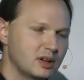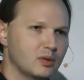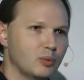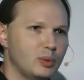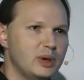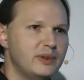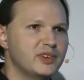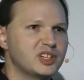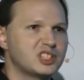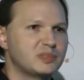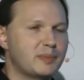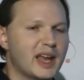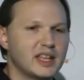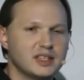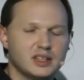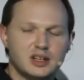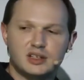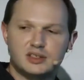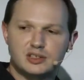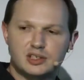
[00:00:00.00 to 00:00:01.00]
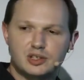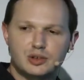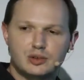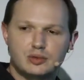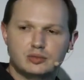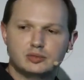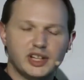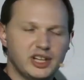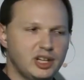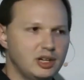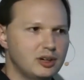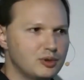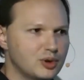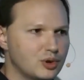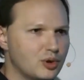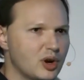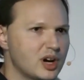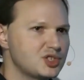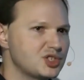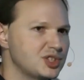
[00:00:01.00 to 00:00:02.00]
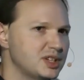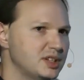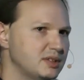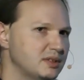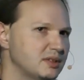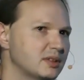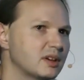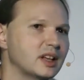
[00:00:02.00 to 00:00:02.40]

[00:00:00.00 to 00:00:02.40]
We've expanded it to do linear regression